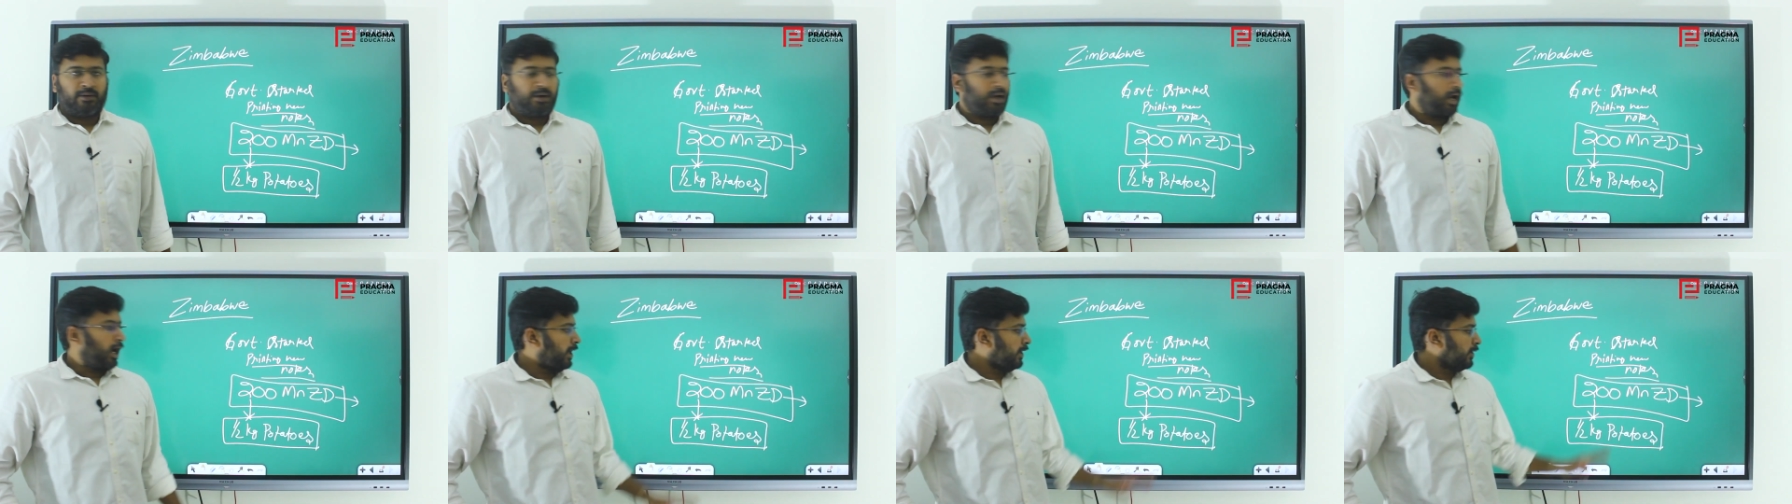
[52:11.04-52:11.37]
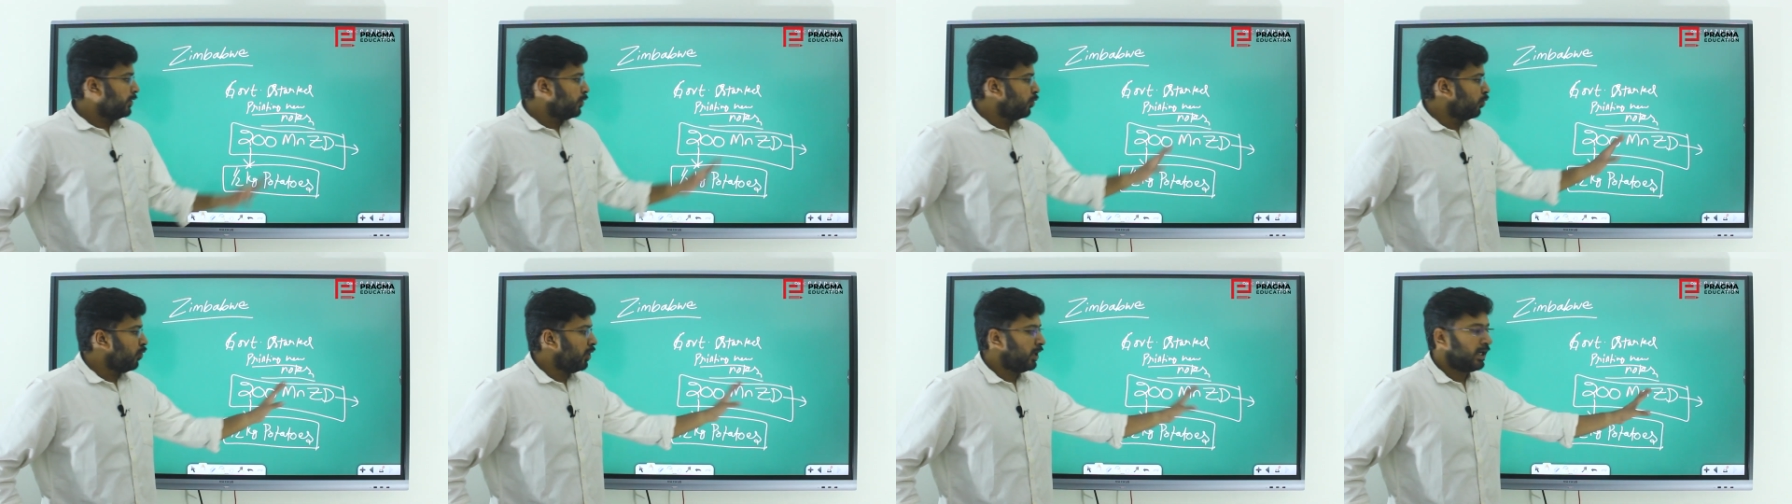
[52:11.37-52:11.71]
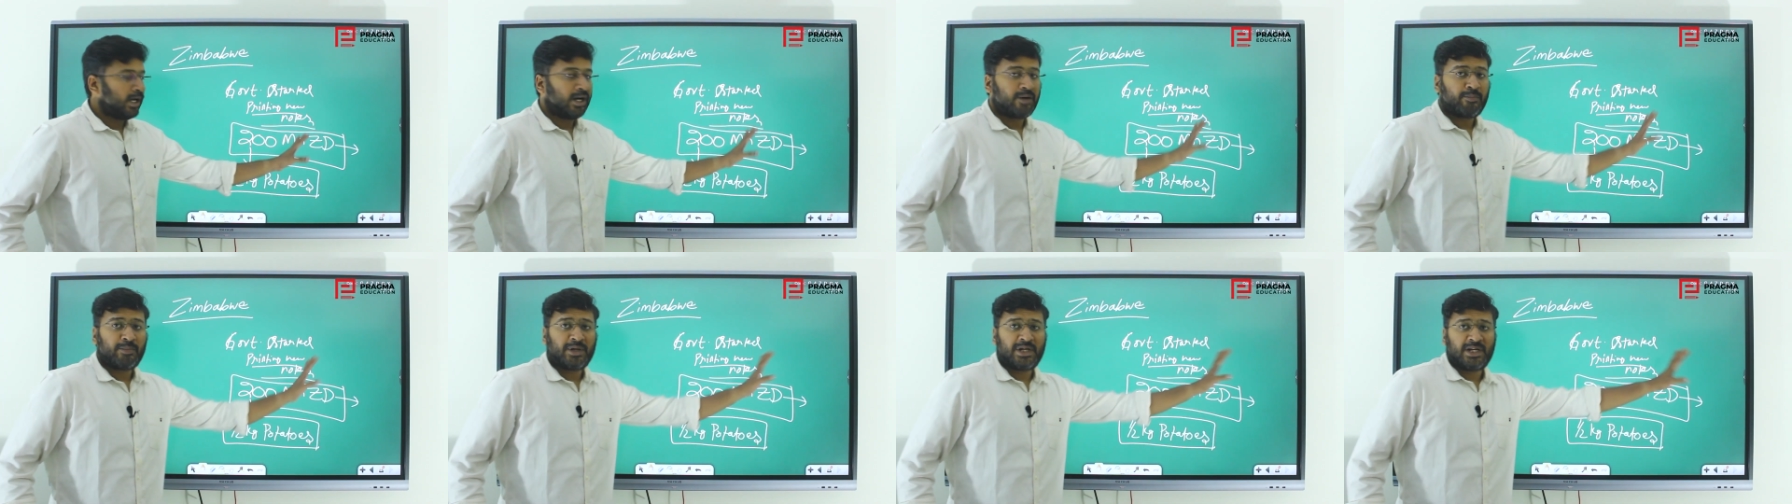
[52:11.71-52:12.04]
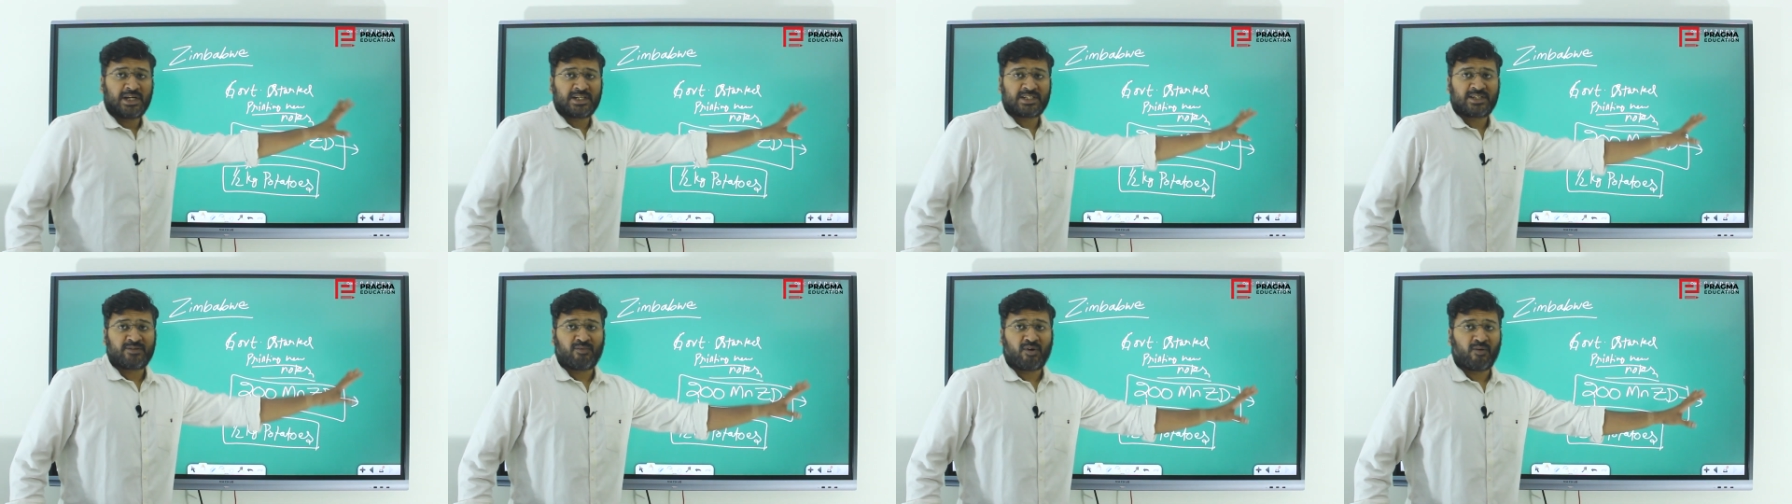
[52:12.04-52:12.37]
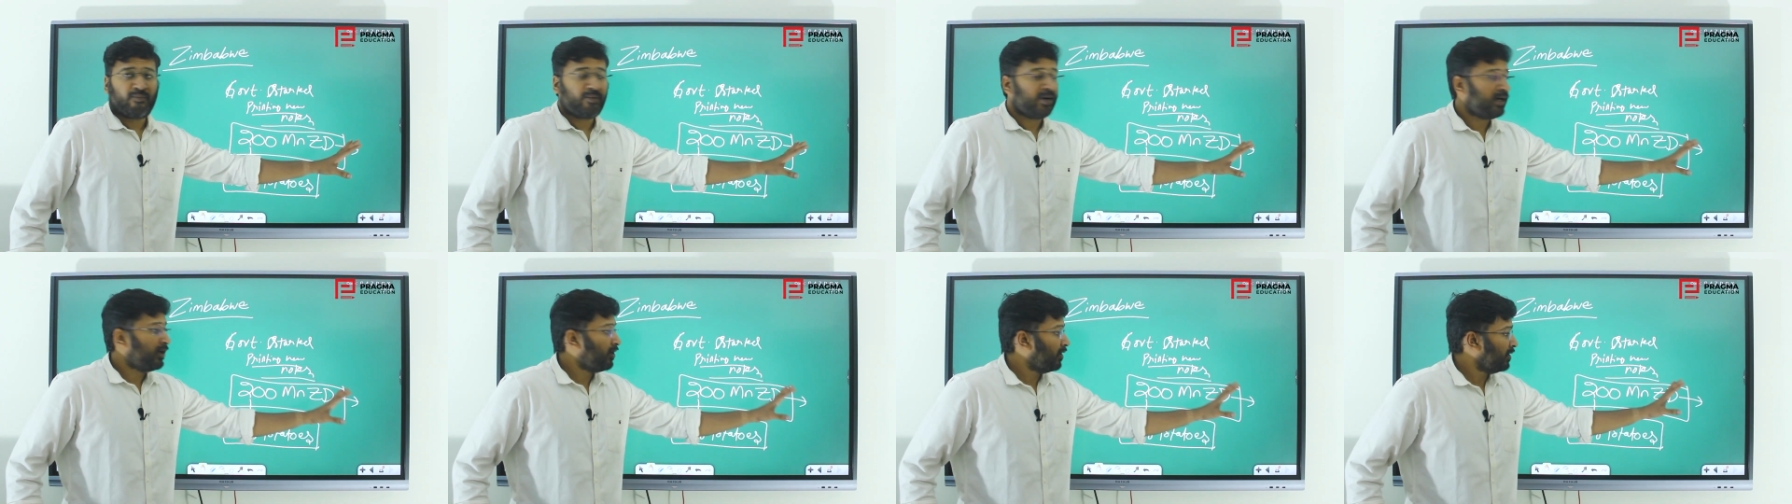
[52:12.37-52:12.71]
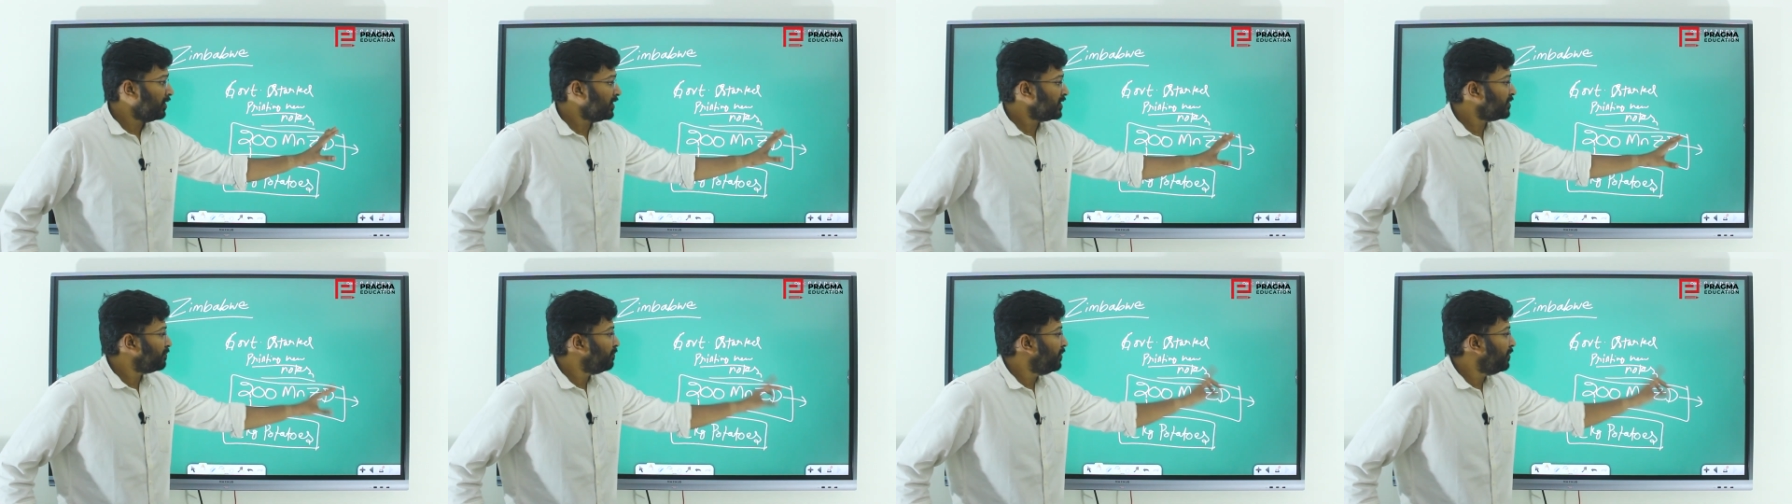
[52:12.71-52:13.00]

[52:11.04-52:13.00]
And 200 million Zimbabwe dollars,